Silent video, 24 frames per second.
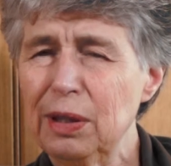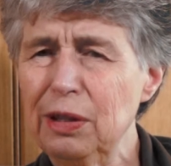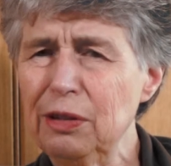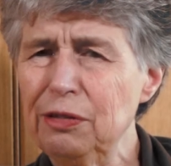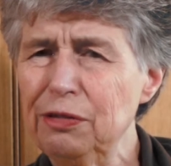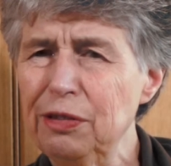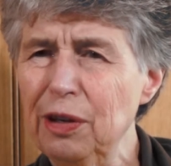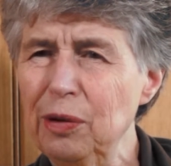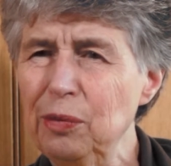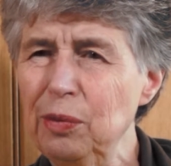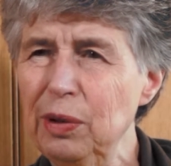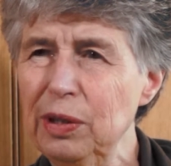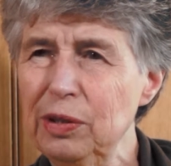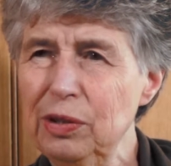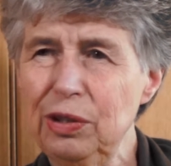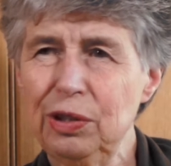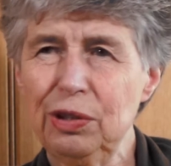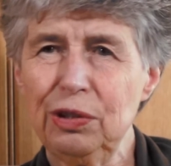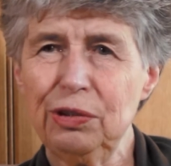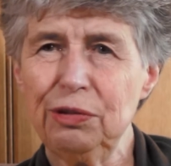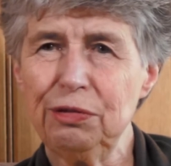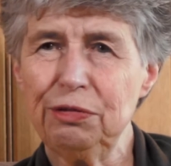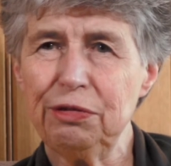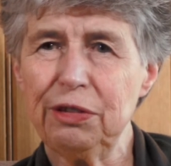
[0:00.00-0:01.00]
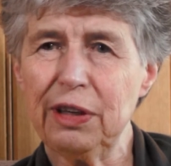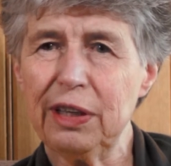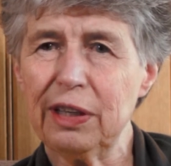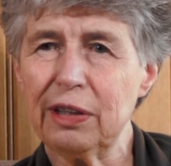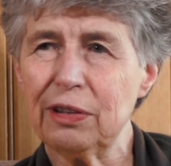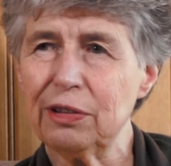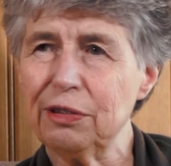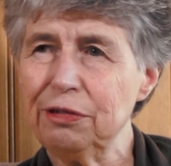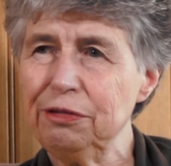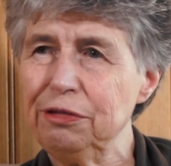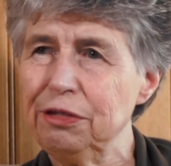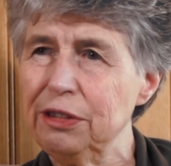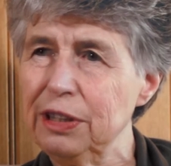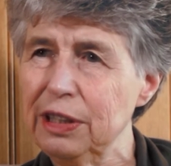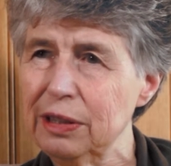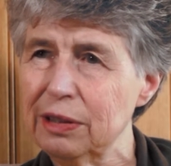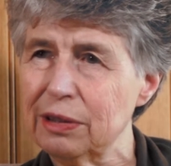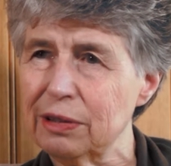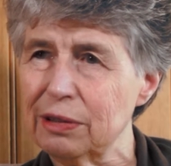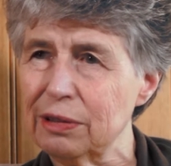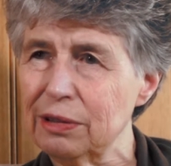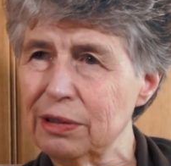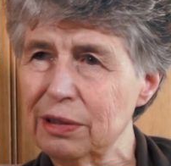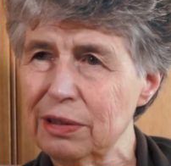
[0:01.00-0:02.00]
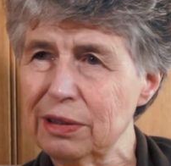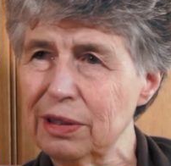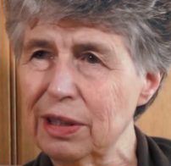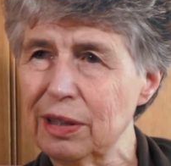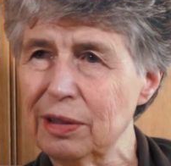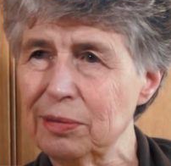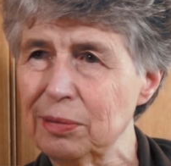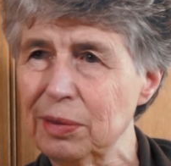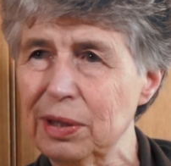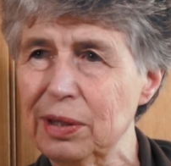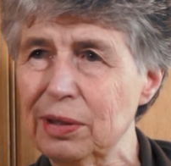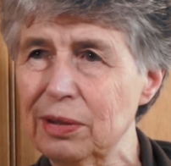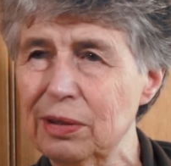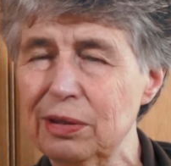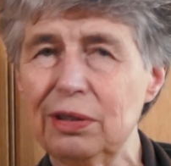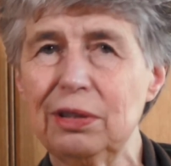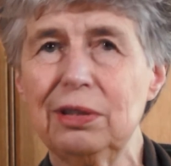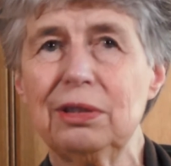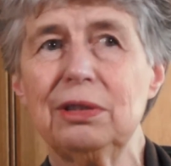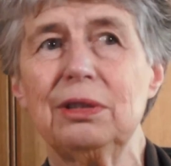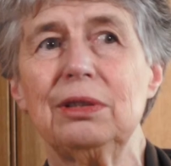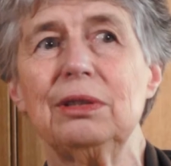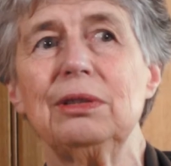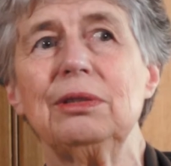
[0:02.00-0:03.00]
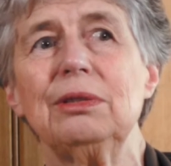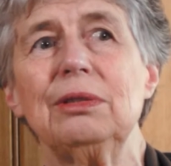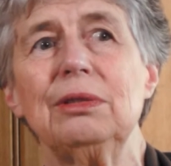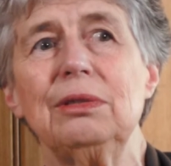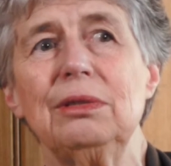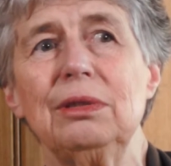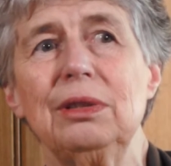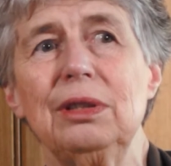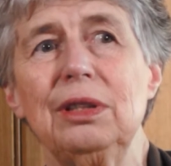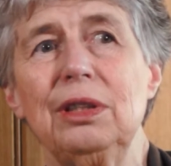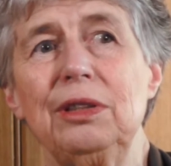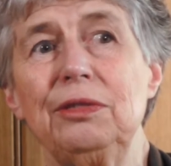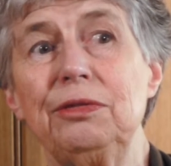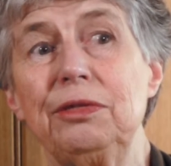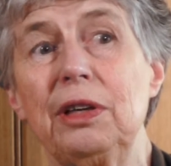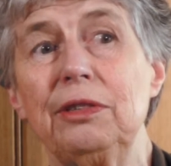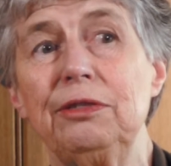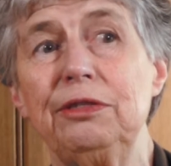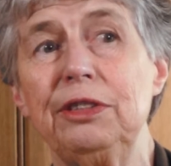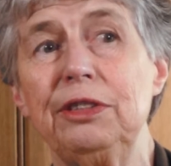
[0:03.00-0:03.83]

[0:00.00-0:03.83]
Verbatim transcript: But if I went too far afield, I mean to, if I